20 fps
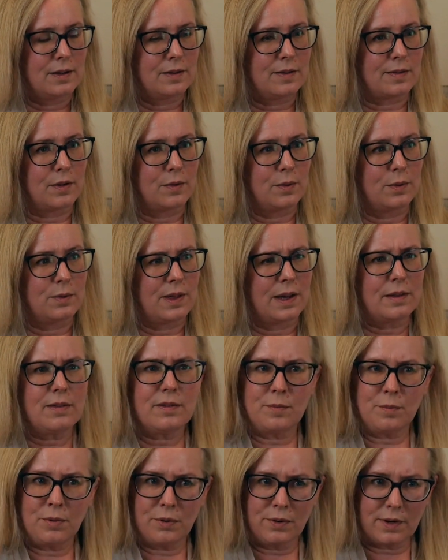So
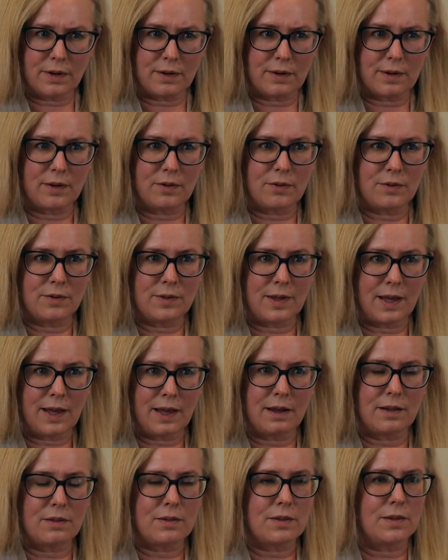that's important, as you
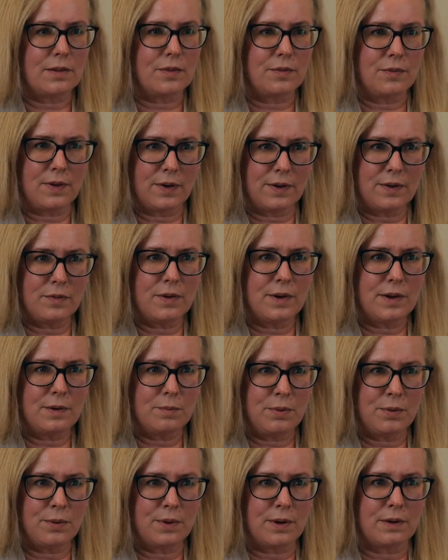say. It's, it's very, very
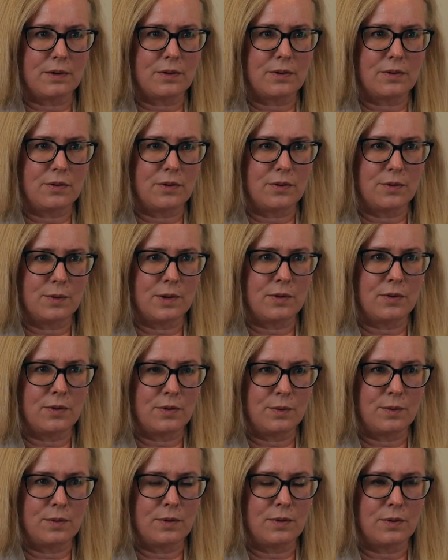important to
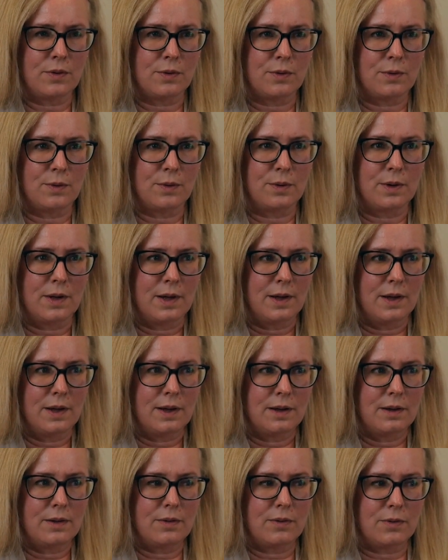attune to,
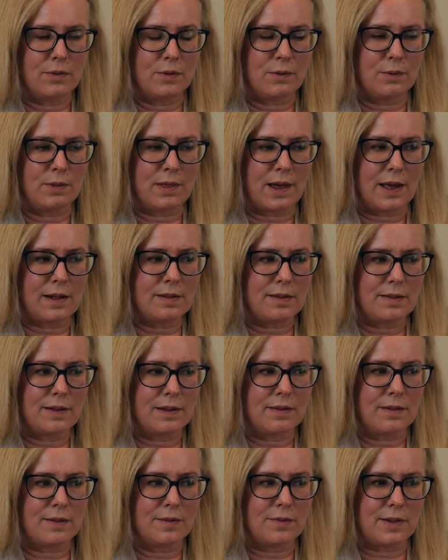to that
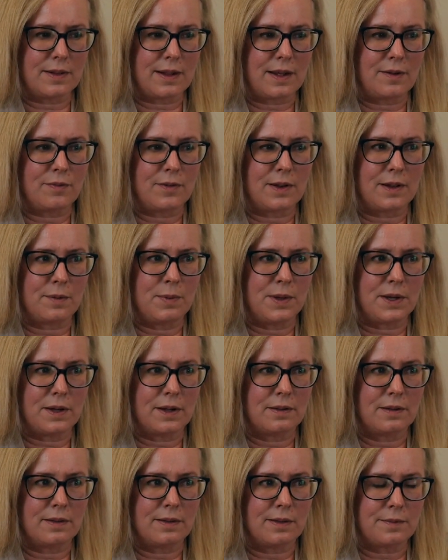sense of safety,
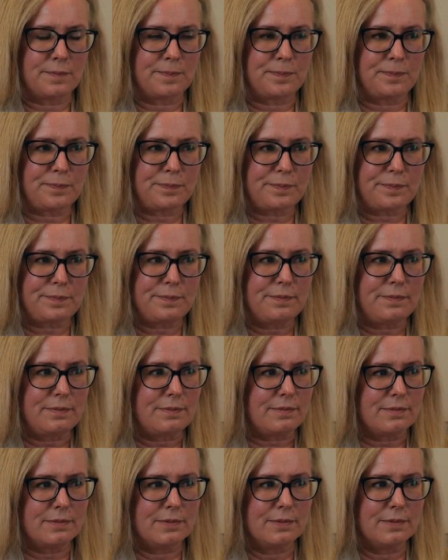because
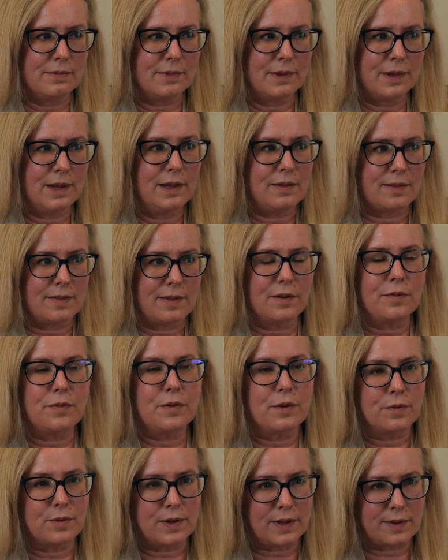it's there
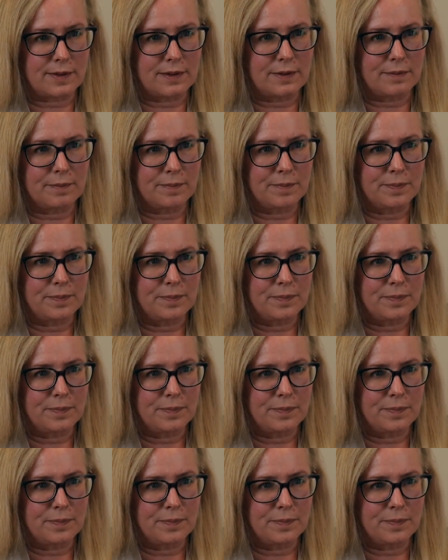for a reason.